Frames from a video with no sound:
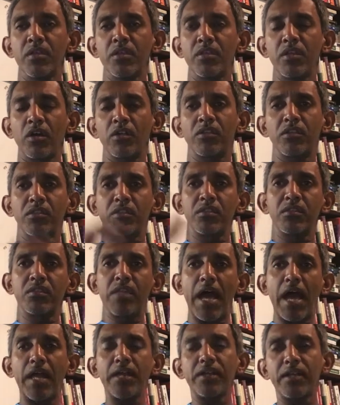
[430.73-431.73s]
Now
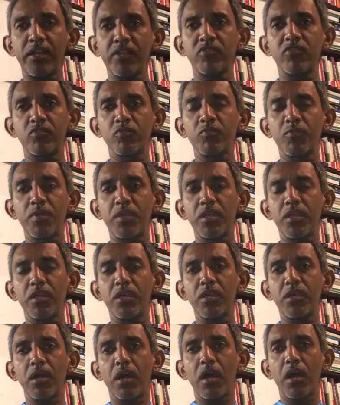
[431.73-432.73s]
that has to
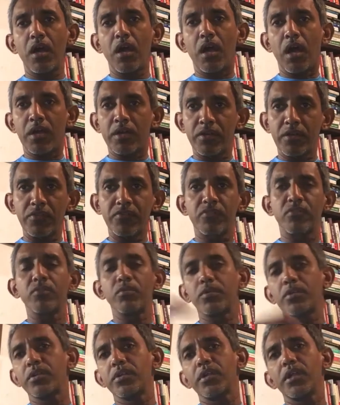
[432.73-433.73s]
be
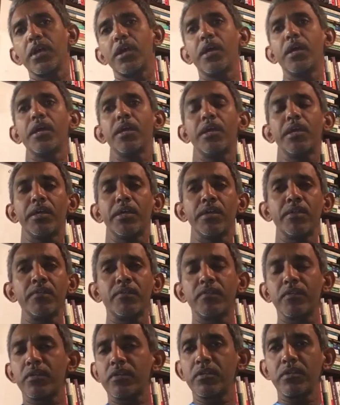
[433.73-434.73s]
understood in
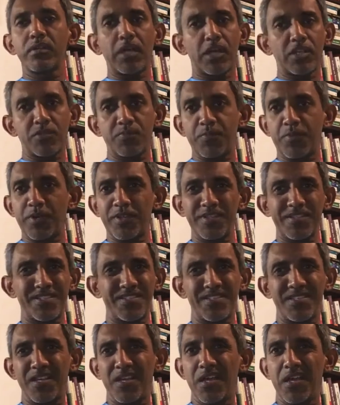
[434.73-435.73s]
certain touch
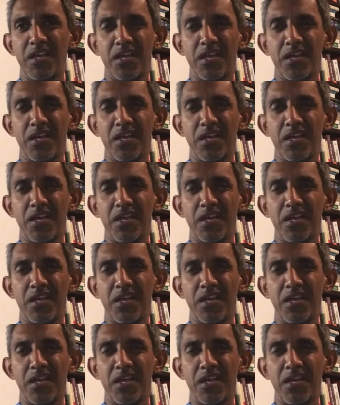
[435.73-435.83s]
points.